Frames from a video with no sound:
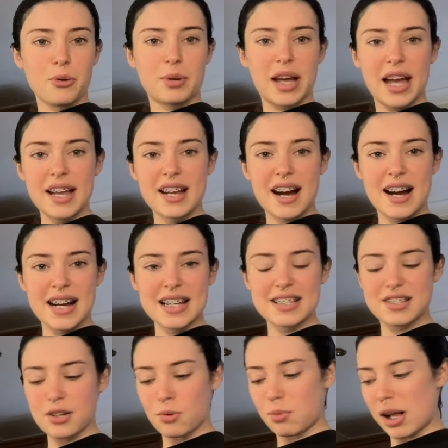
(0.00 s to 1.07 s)
Okay,
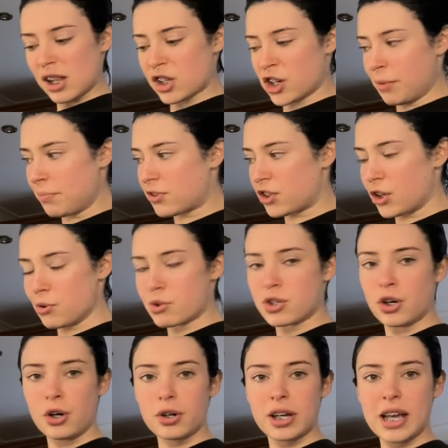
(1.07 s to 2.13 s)
guys, welcome to
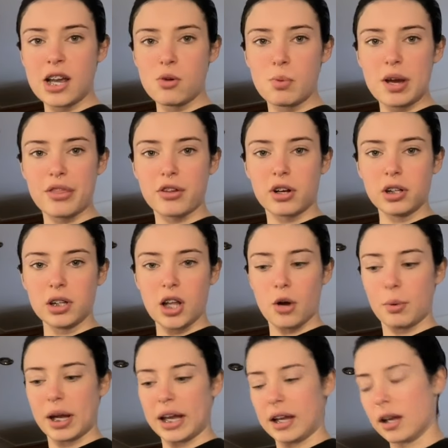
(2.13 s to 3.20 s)
Cooking with
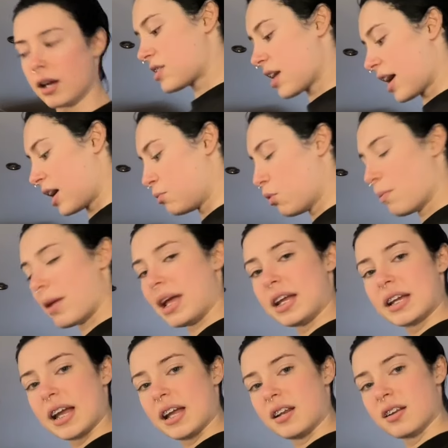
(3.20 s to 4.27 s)
Chloe. Today we're
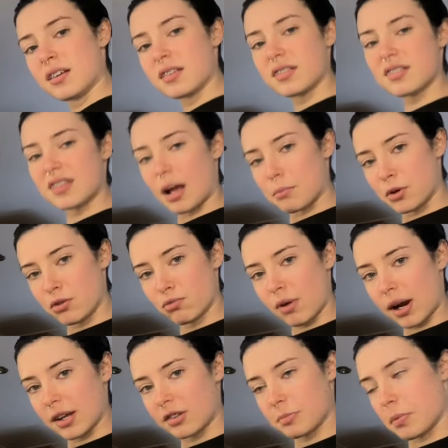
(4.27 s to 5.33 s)
making salmon
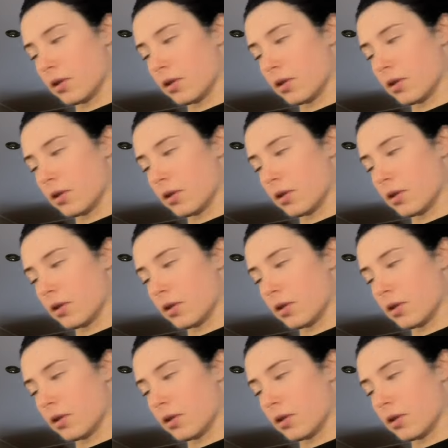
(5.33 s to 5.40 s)
rice